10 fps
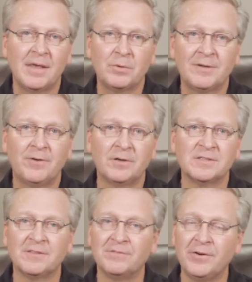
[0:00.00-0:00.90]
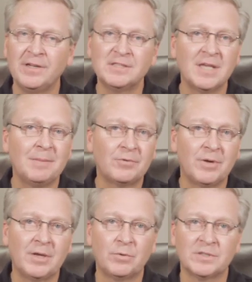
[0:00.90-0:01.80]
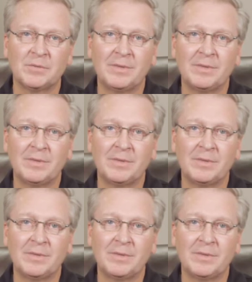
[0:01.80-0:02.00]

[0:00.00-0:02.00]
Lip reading: That word devoted is the very same Greek words